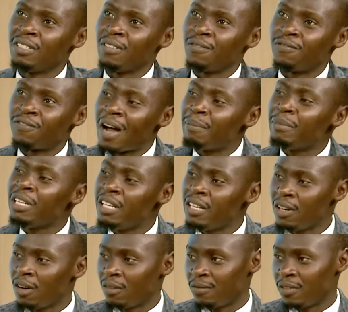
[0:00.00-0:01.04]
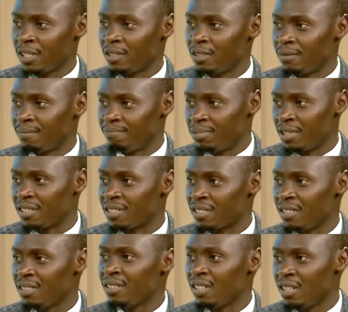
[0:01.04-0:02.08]
the family of the
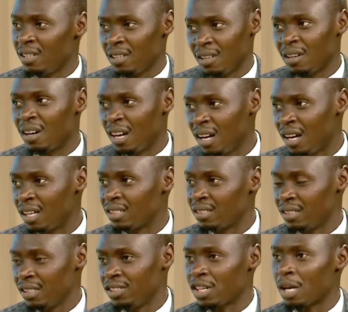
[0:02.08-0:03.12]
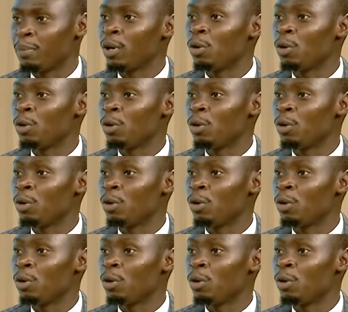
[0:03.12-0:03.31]
person in your hand,